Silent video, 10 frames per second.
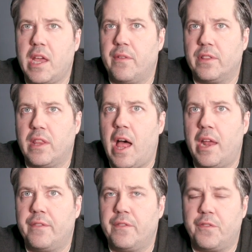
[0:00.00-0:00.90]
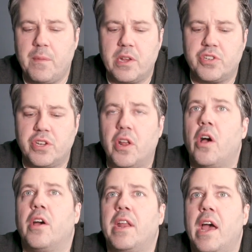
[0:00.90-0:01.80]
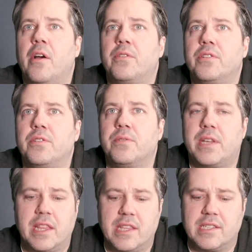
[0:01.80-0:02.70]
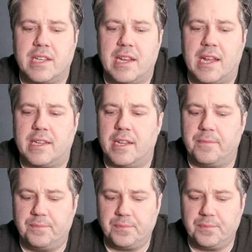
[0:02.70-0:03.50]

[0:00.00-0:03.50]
they have a lot of information on how to get this connected.